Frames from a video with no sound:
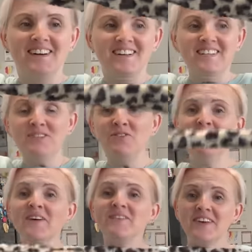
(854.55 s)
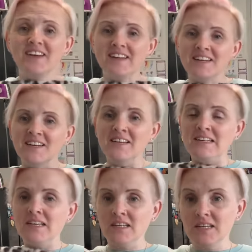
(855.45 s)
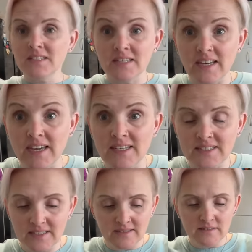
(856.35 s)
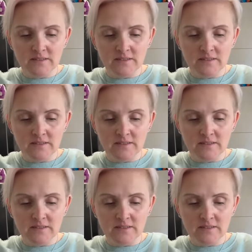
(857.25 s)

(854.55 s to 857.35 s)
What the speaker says: It's fluffy. Kids are going to hate it.